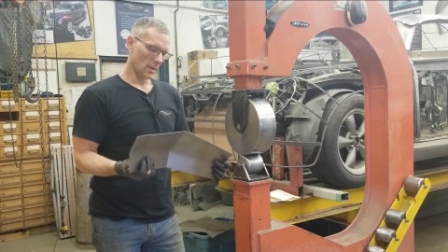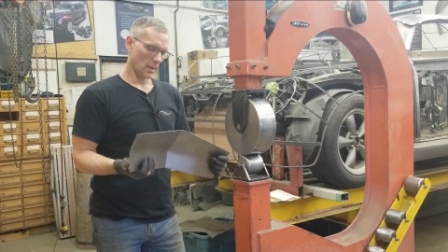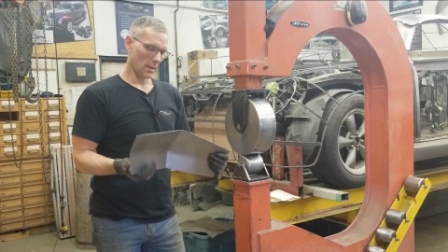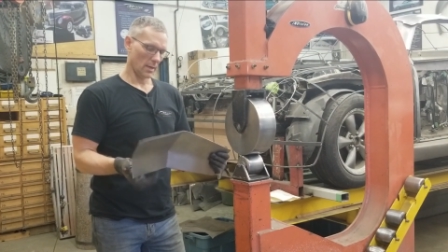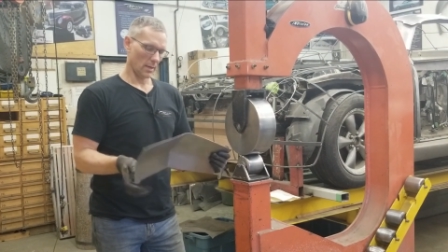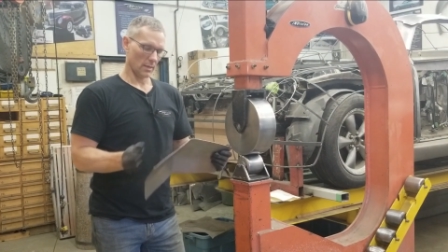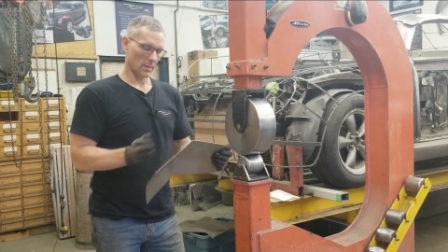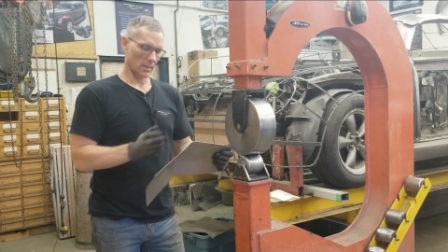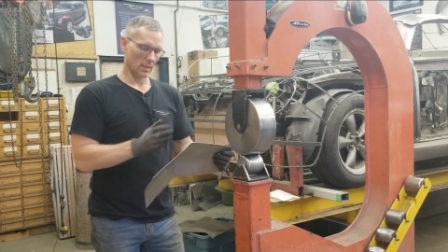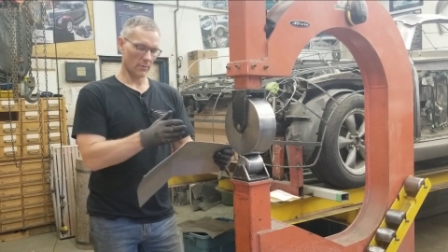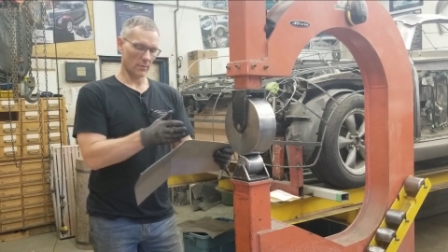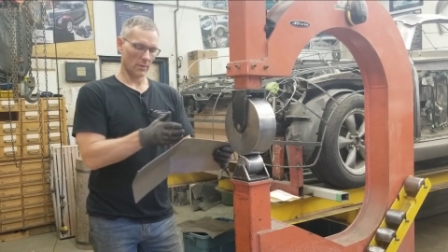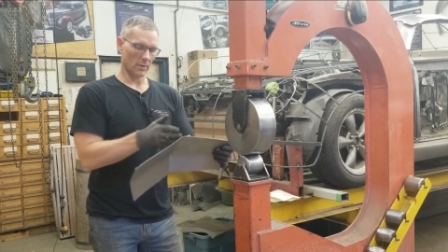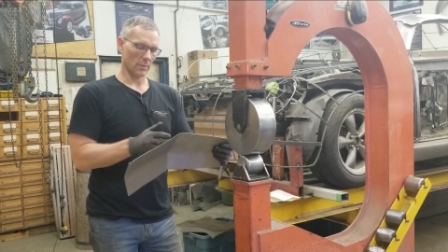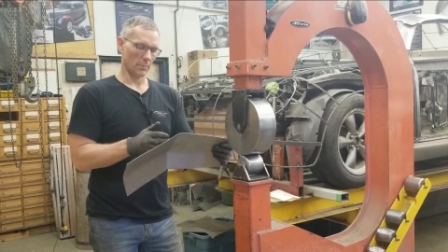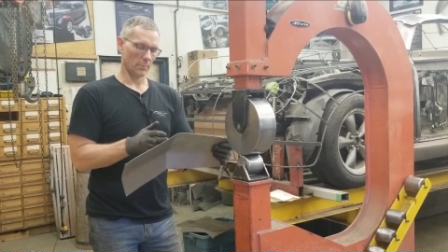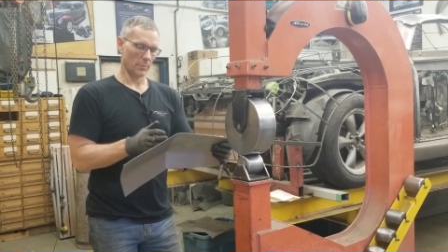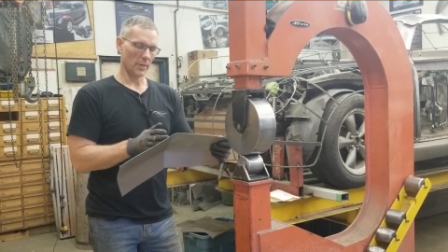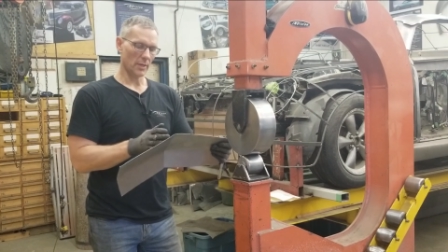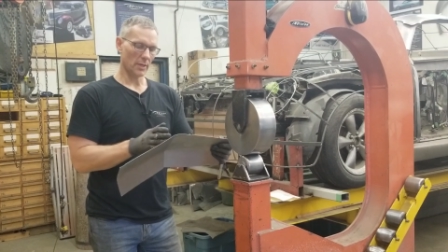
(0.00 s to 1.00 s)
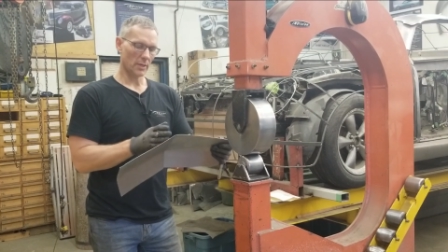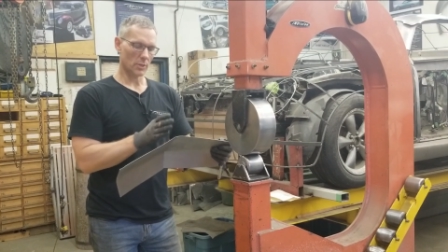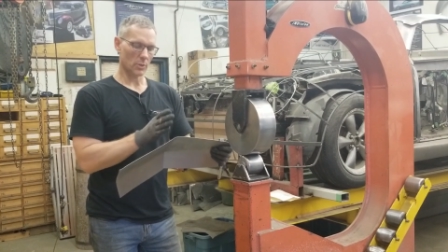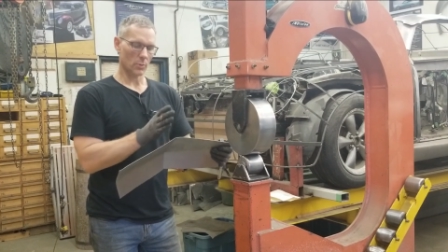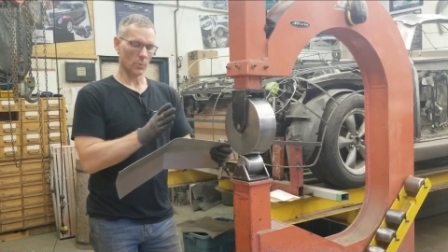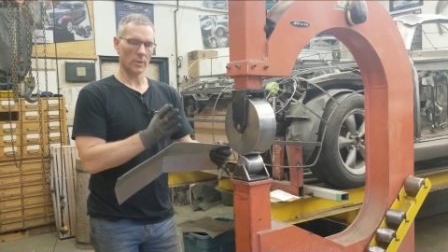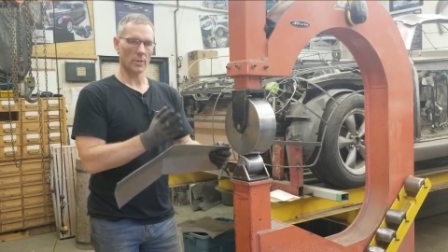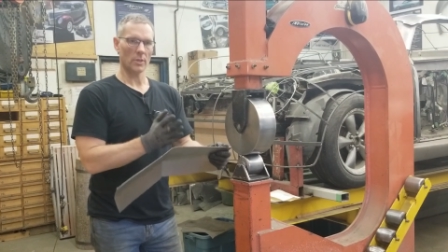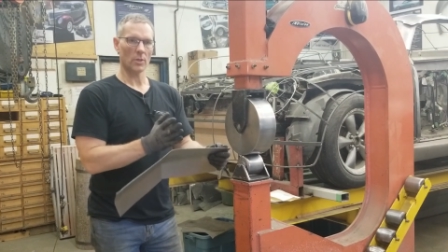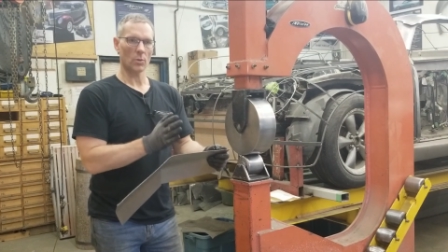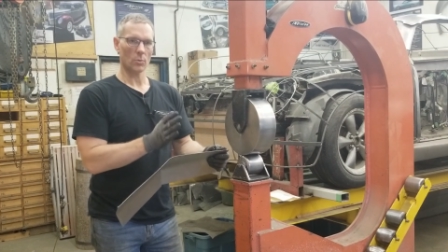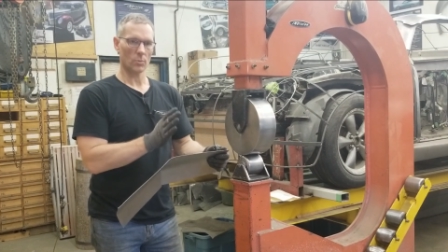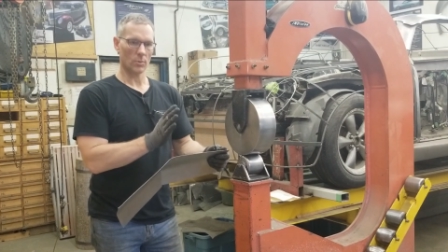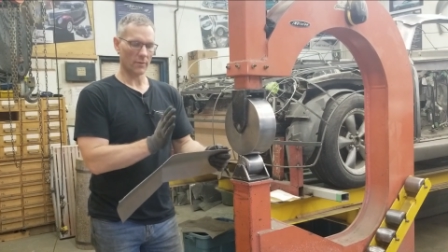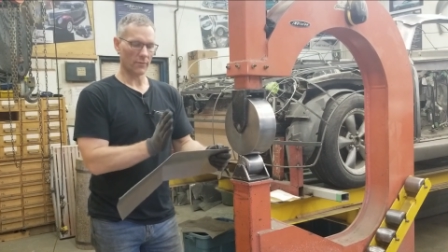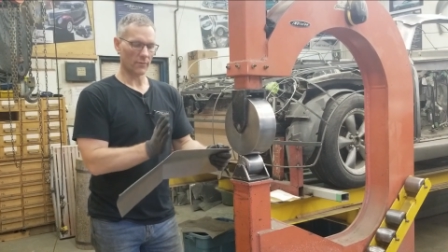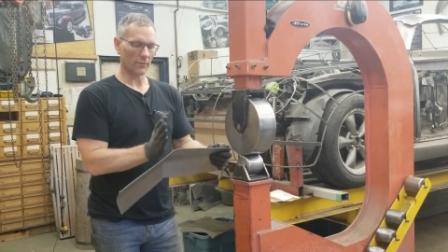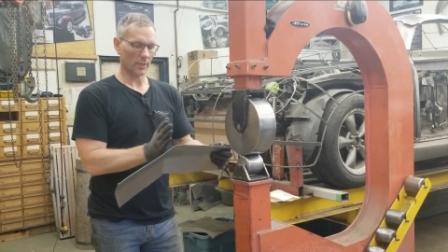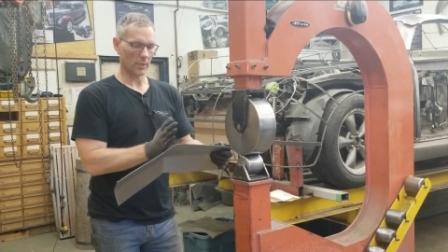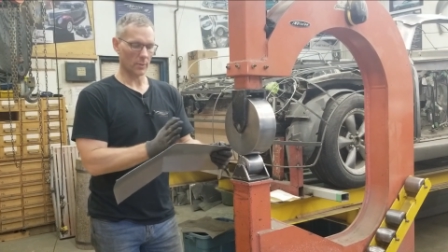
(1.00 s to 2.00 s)
and giving it a peak so we know
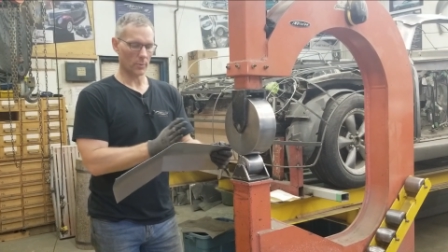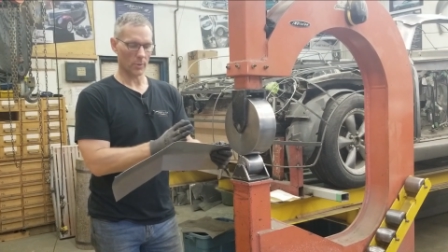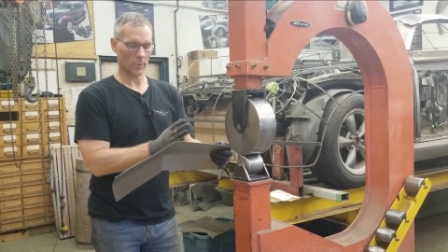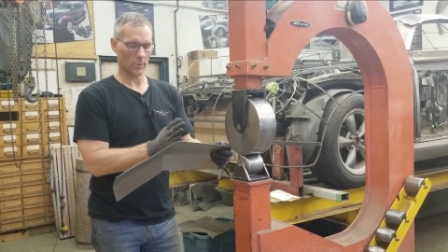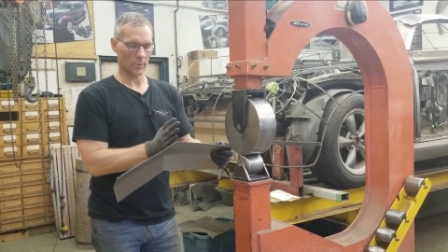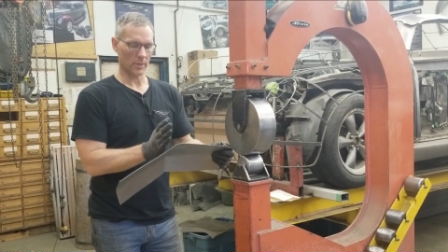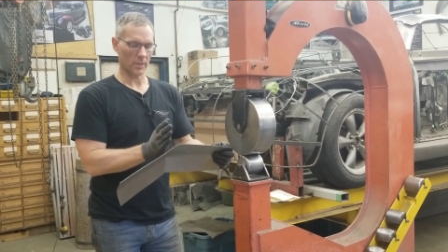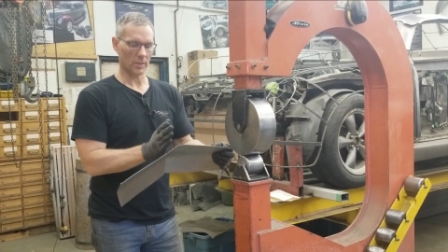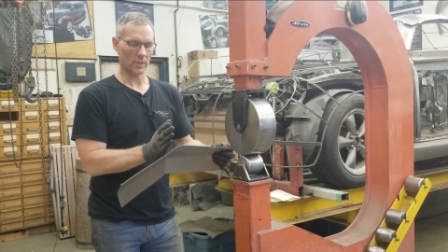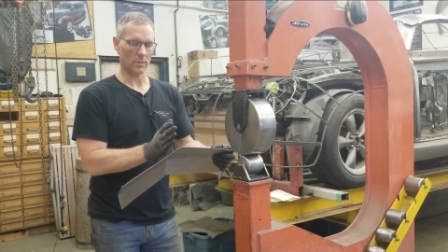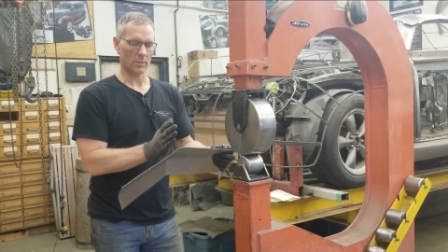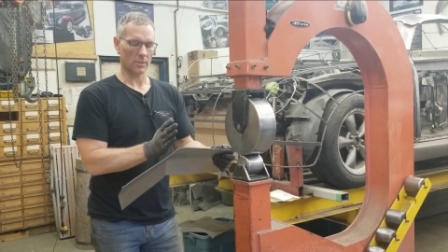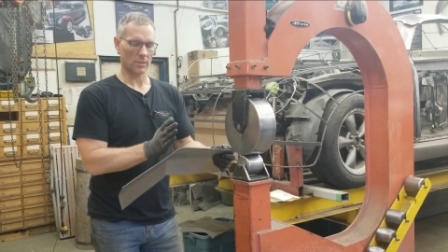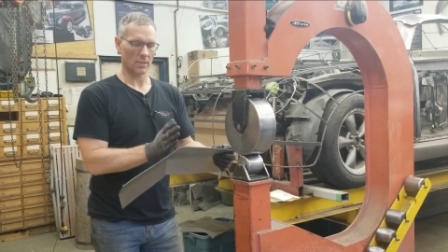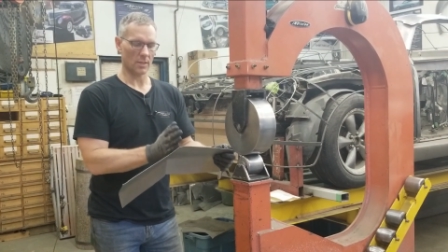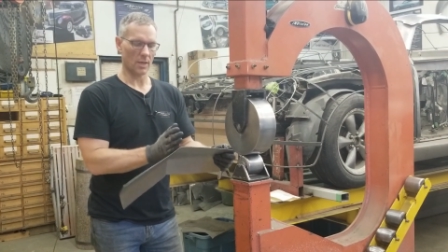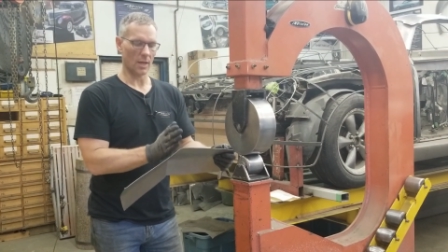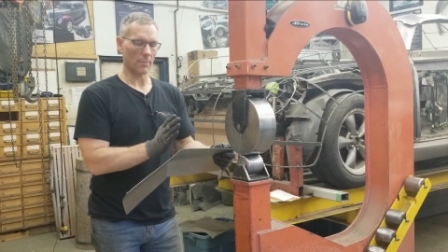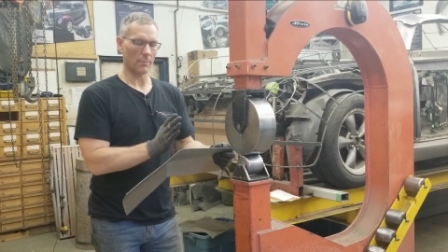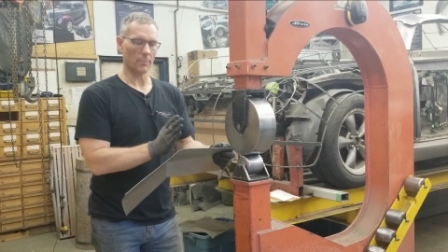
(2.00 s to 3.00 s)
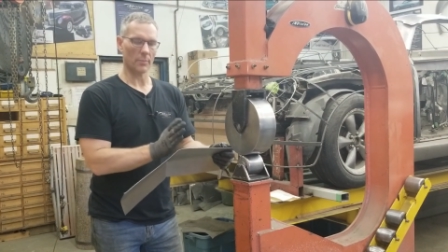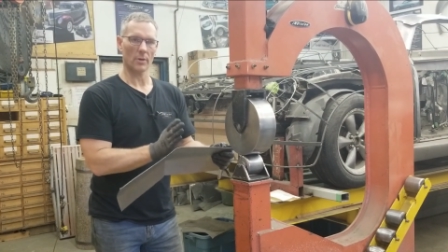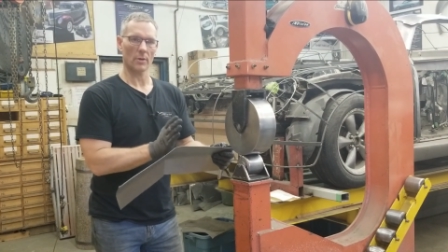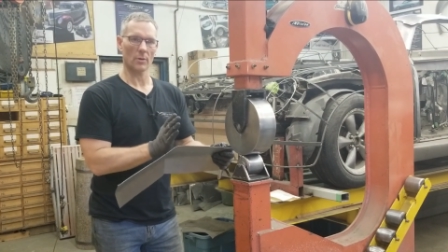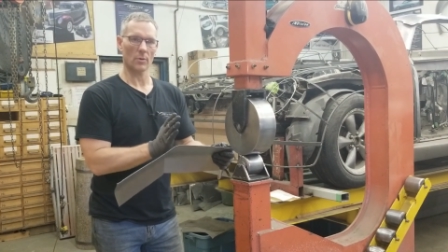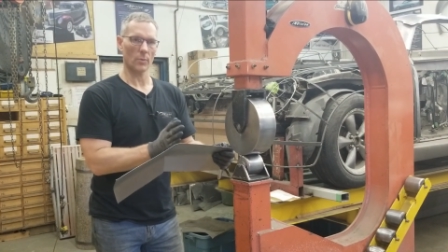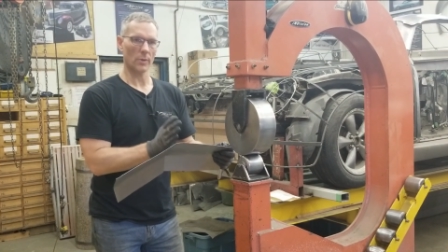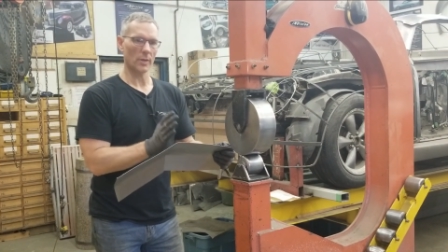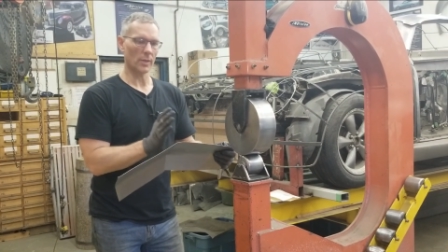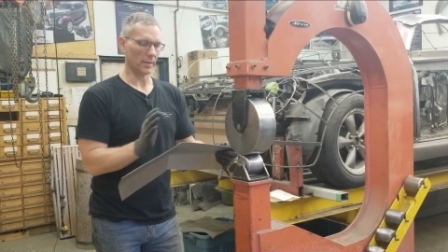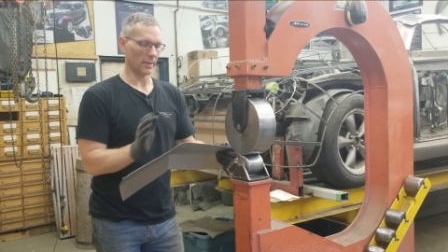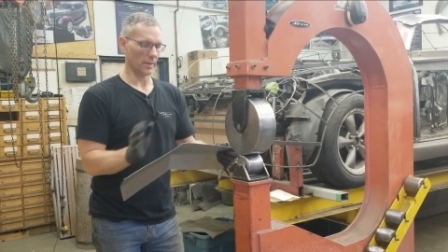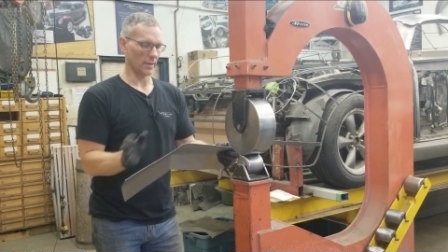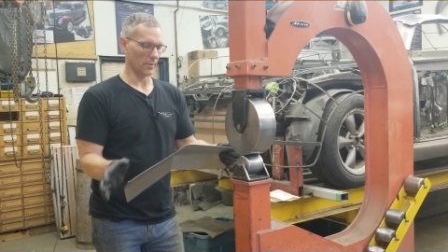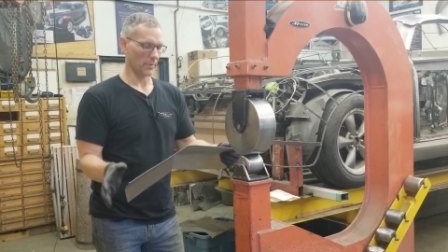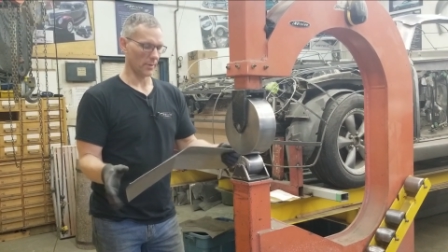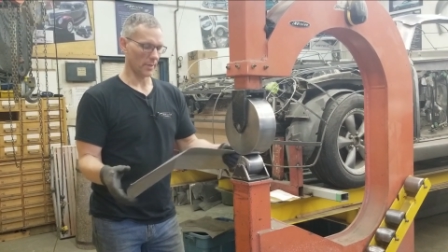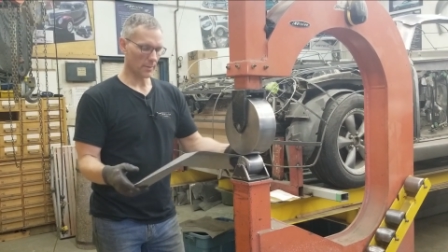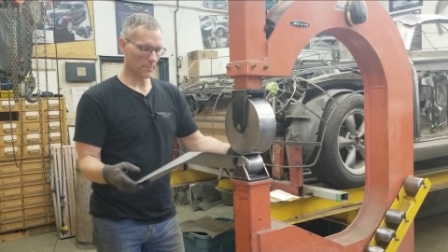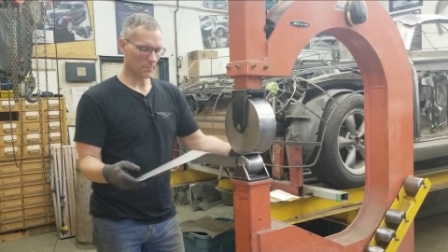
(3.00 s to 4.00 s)
roughly where we need to stop our wheeling
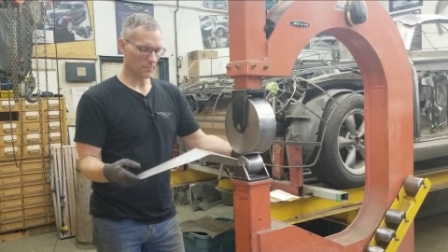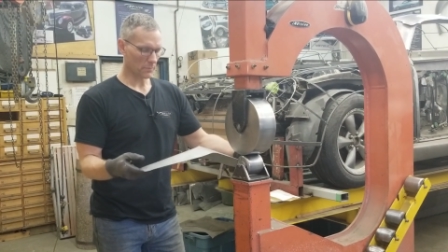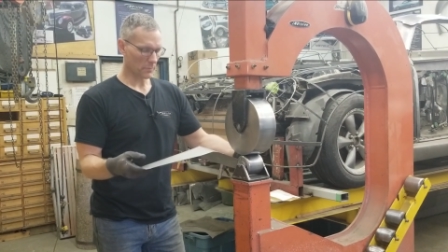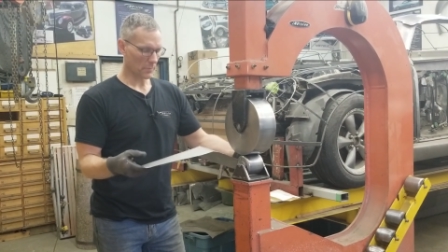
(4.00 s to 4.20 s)
area.